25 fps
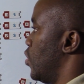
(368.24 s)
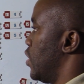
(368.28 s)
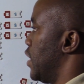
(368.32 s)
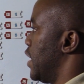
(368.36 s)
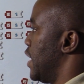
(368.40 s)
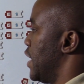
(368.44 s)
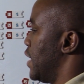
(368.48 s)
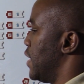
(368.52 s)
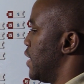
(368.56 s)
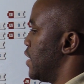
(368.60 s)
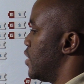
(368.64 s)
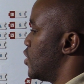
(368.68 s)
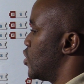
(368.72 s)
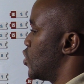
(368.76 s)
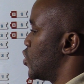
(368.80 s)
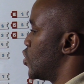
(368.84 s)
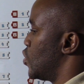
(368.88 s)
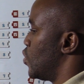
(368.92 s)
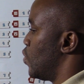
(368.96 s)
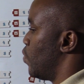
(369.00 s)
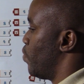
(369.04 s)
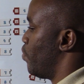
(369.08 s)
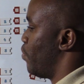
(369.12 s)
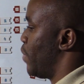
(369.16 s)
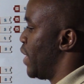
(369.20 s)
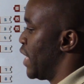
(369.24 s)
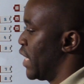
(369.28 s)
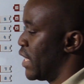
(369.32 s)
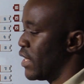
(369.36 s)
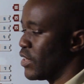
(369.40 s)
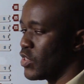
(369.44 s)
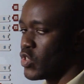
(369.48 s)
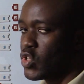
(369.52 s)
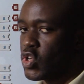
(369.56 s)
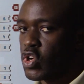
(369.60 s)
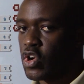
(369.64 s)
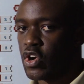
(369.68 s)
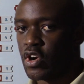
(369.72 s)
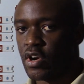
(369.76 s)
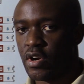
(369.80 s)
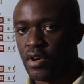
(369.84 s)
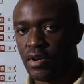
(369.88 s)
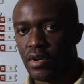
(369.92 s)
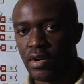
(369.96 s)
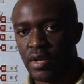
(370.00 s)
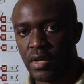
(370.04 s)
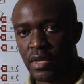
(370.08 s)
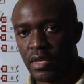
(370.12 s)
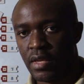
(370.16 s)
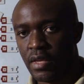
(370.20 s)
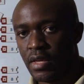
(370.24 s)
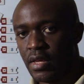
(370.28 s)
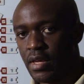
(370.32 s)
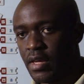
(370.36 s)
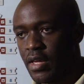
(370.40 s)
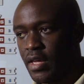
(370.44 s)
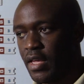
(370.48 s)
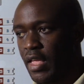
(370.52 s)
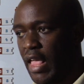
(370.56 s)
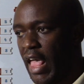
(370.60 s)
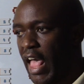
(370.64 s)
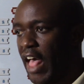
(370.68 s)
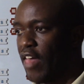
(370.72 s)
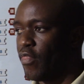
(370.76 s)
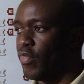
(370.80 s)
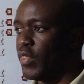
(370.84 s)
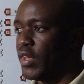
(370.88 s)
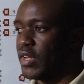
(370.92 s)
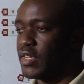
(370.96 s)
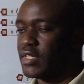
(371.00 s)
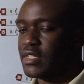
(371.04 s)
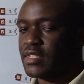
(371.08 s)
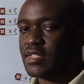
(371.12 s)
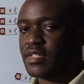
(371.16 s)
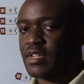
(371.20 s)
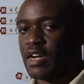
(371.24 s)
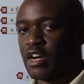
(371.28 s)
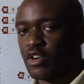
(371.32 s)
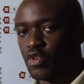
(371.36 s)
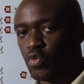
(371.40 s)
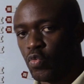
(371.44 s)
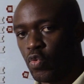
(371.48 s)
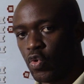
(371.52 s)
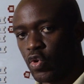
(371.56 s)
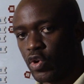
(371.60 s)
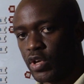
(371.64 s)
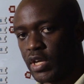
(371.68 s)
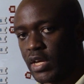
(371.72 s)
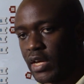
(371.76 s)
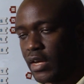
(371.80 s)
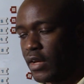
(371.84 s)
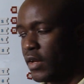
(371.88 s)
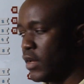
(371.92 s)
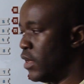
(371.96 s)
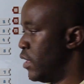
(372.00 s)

he needs to make a turn and then start walking.